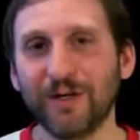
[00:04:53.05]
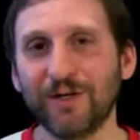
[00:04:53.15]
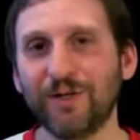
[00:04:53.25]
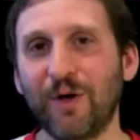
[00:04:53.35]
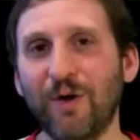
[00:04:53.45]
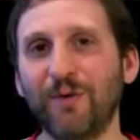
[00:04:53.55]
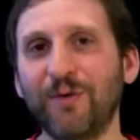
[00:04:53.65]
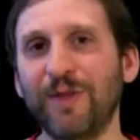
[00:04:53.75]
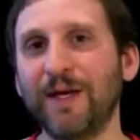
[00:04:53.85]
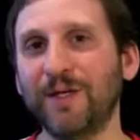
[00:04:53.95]

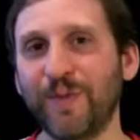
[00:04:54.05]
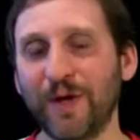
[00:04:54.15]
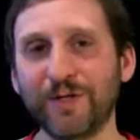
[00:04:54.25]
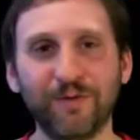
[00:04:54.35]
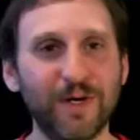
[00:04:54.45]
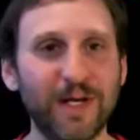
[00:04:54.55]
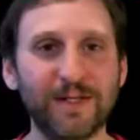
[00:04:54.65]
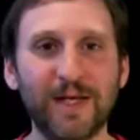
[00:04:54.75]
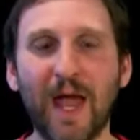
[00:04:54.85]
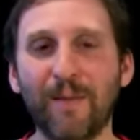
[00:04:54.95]
So the experience of
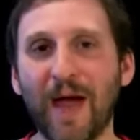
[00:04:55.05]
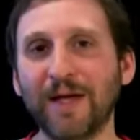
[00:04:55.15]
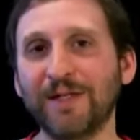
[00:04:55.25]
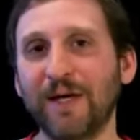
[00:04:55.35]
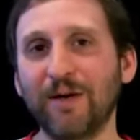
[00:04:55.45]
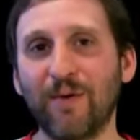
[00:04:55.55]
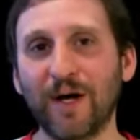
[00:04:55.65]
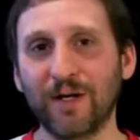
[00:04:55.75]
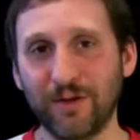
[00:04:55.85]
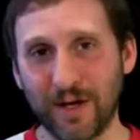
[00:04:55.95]
reading, say, a magazine
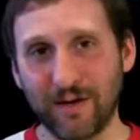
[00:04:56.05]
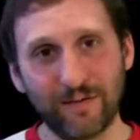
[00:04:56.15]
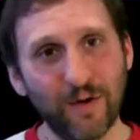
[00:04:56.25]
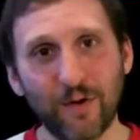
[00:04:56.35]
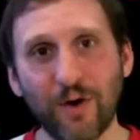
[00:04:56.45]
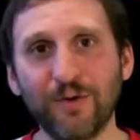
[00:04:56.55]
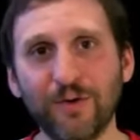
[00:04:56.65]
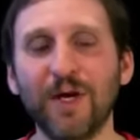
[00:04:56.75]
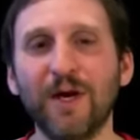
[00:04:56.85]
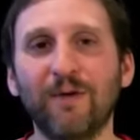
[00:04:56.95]
or looking at
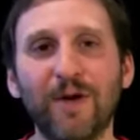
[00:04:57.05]
photos,